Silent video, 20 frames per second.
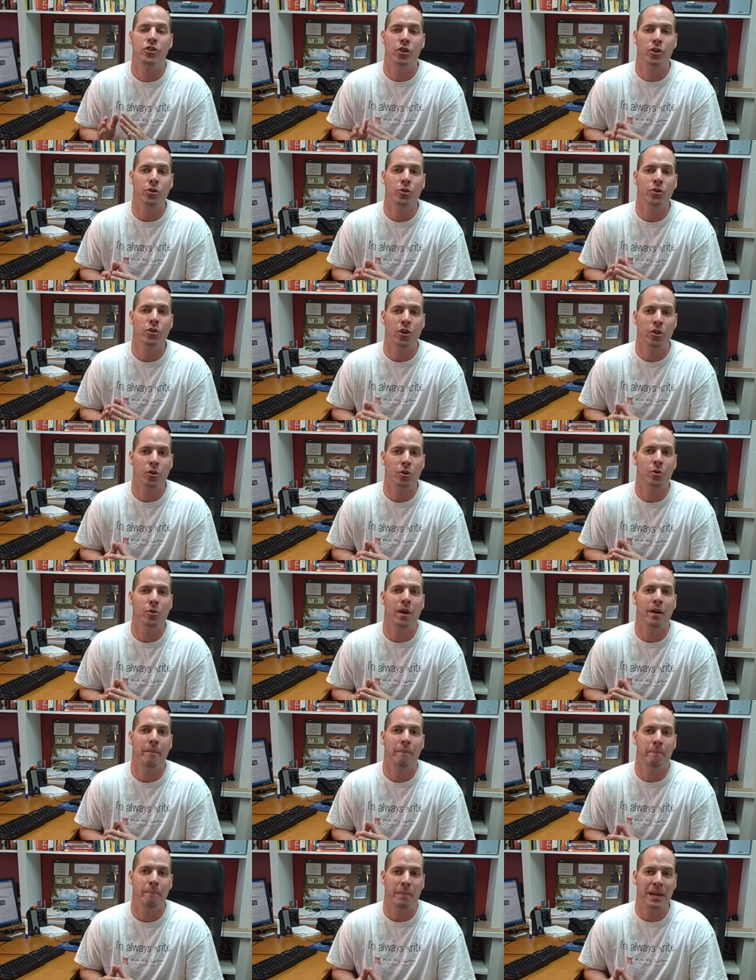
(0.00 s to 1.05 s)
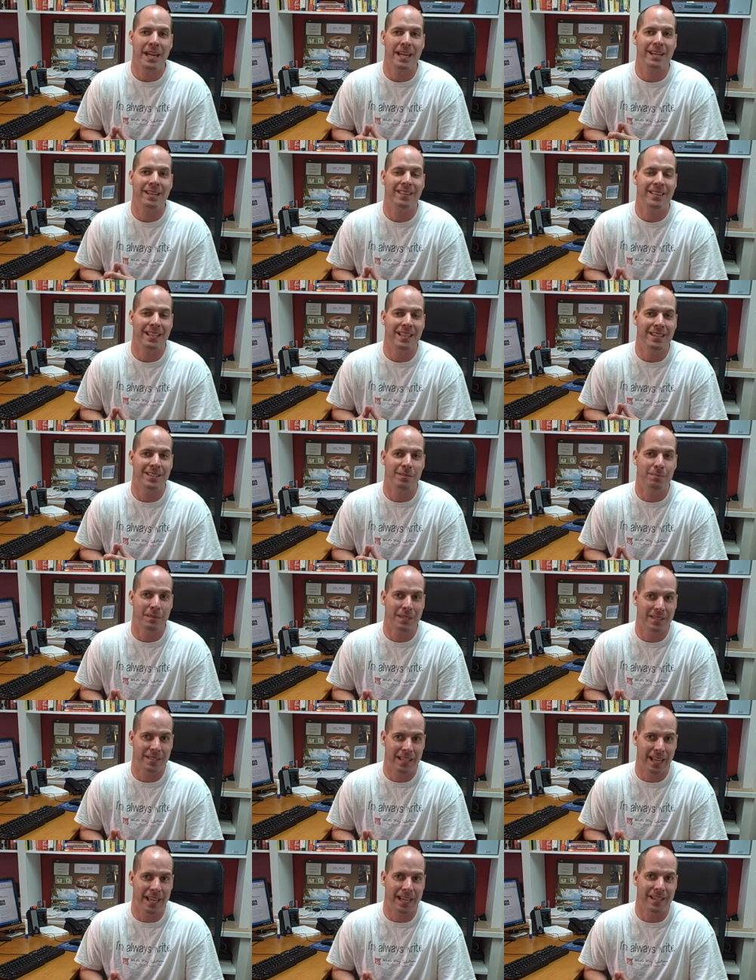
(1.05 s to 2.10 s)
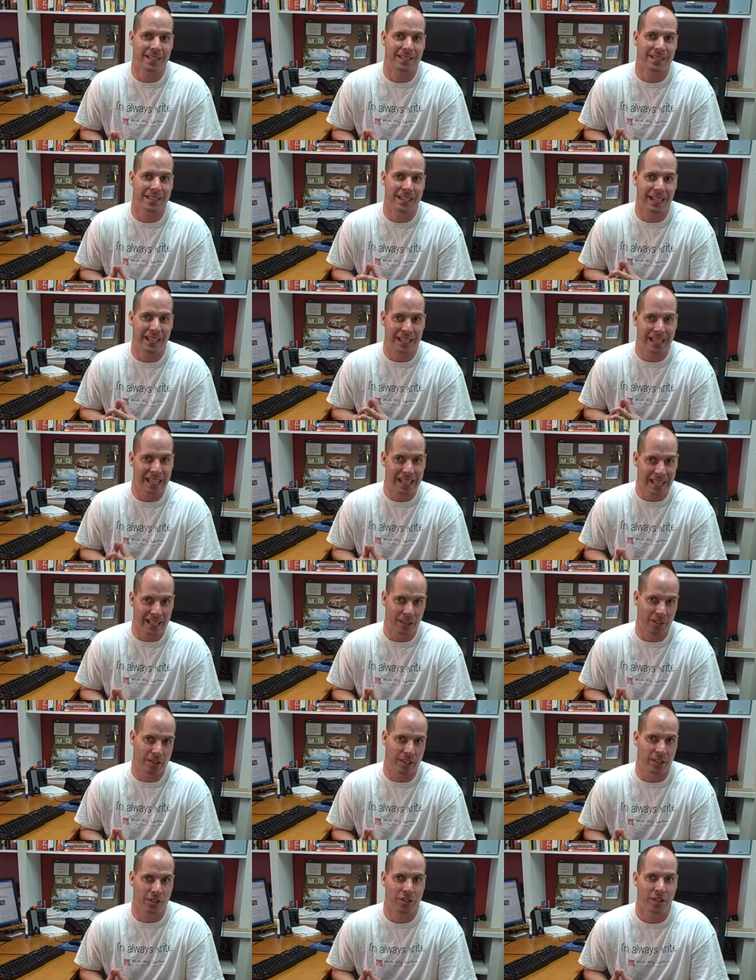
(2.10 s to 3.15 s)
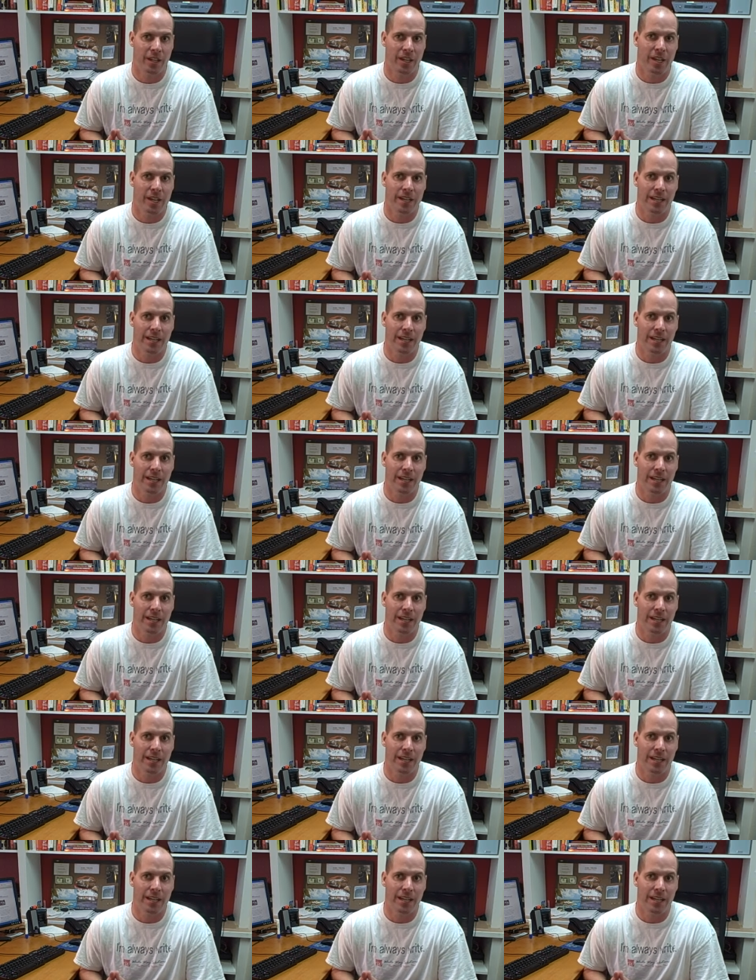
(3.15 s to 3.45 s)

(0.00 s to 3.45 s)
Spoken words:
"Do you make these mistakes in English?"